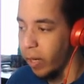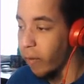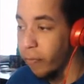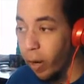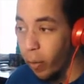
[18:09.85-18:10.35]

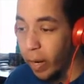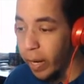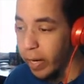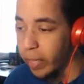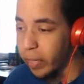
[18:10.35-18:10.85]
not far
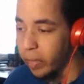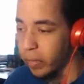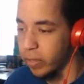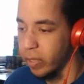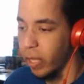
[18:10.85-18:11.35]
away.
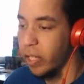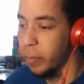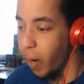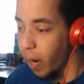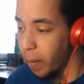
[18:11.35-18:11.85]

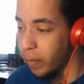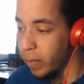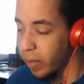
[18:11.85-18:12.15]
Sludge bomb?